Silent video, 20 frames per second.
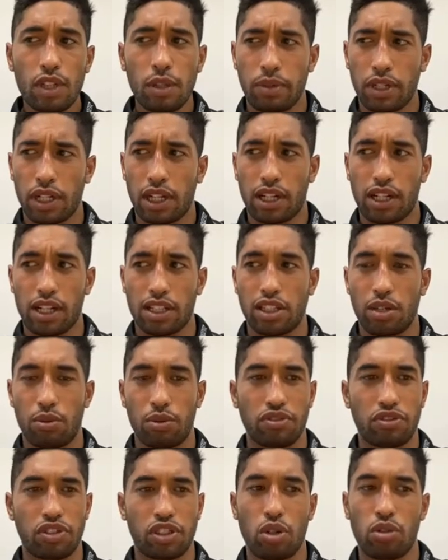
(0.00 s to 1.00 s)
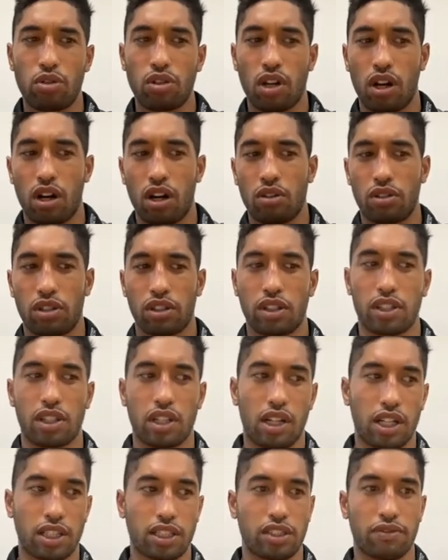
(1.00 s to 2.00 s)
But like I said, we've still got we've got the
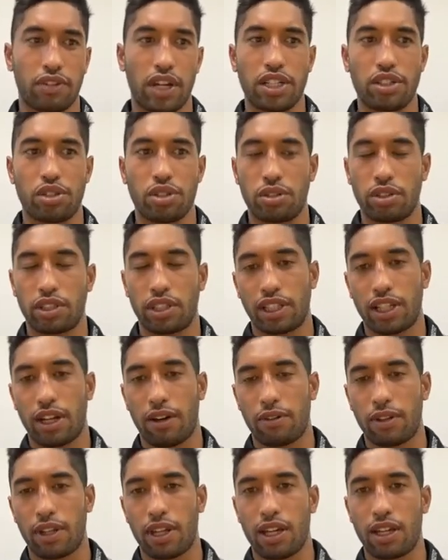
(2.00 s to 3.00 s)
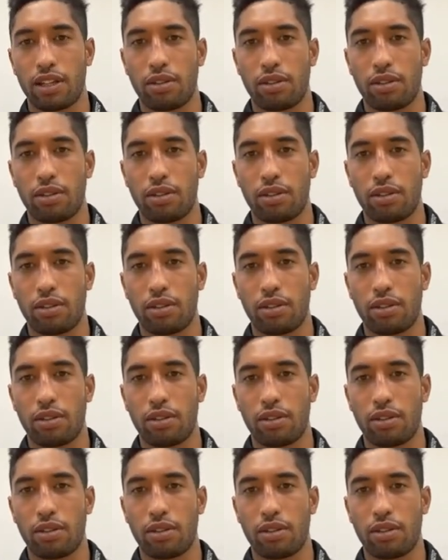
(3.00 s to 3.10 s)
likes of Adrian who can cover that,